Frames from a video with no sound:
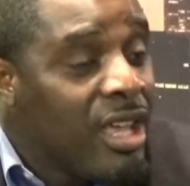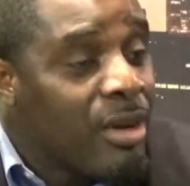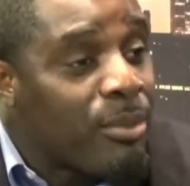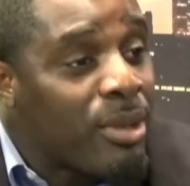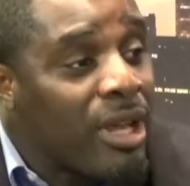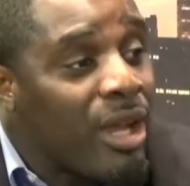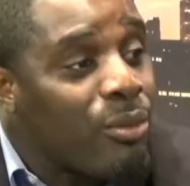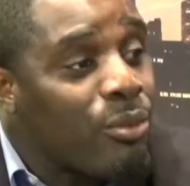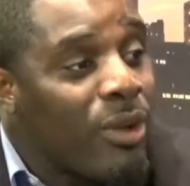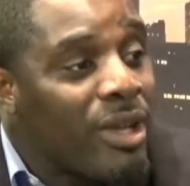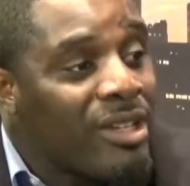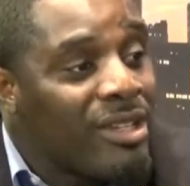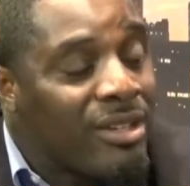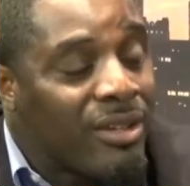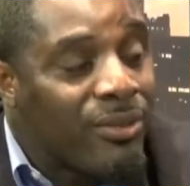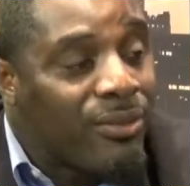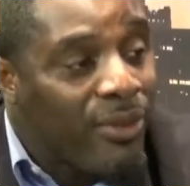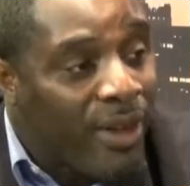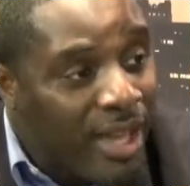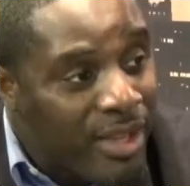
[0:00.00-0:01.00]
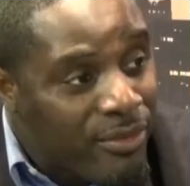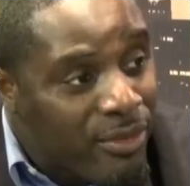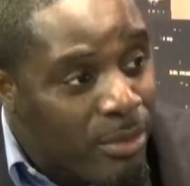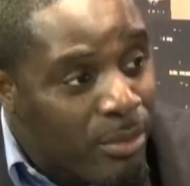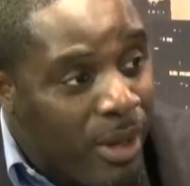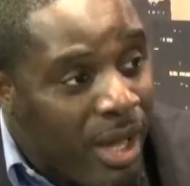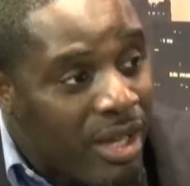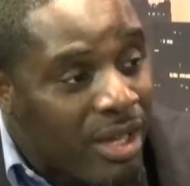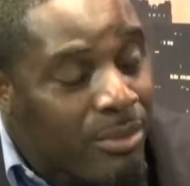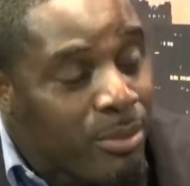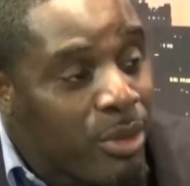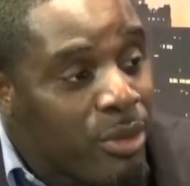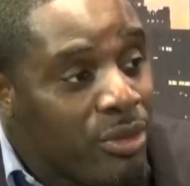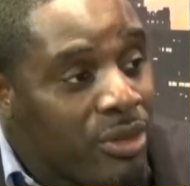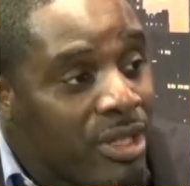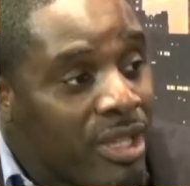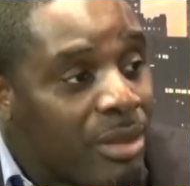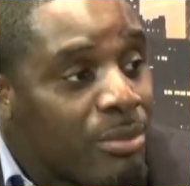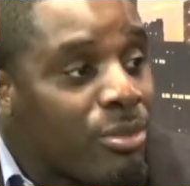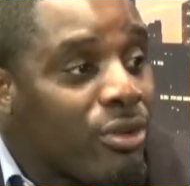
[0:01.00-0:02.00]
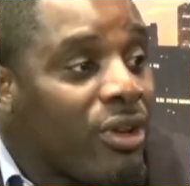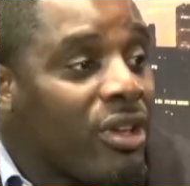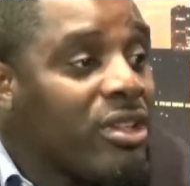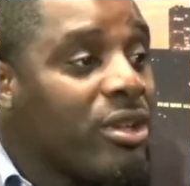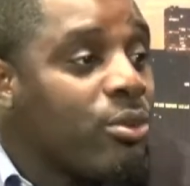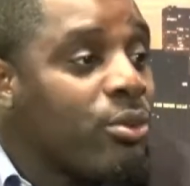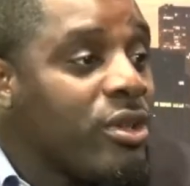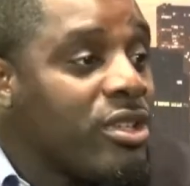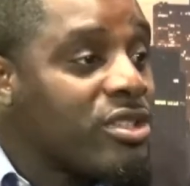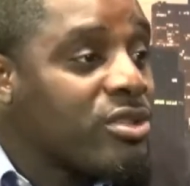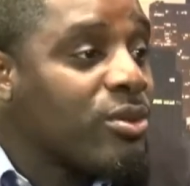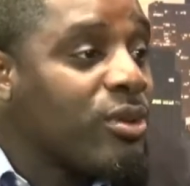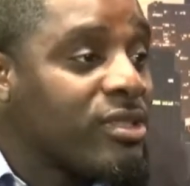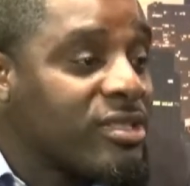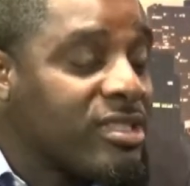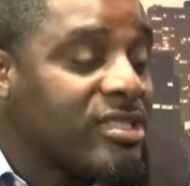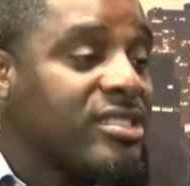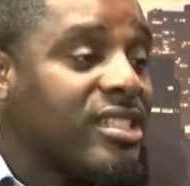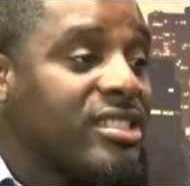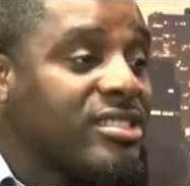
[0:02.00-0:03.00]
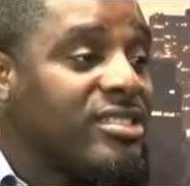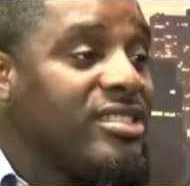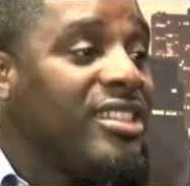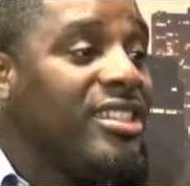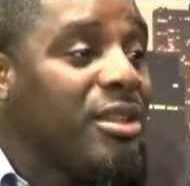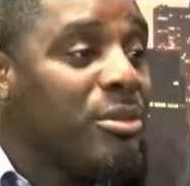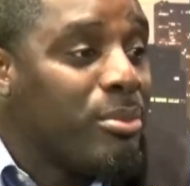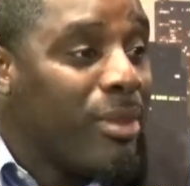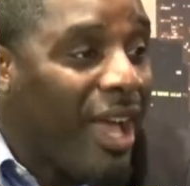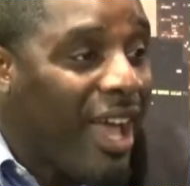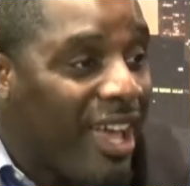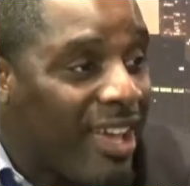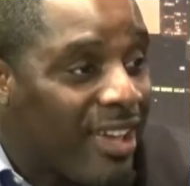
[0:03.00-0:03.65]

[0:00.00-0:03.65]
but I'm ready to fight for my community and bring the resources that's needed back.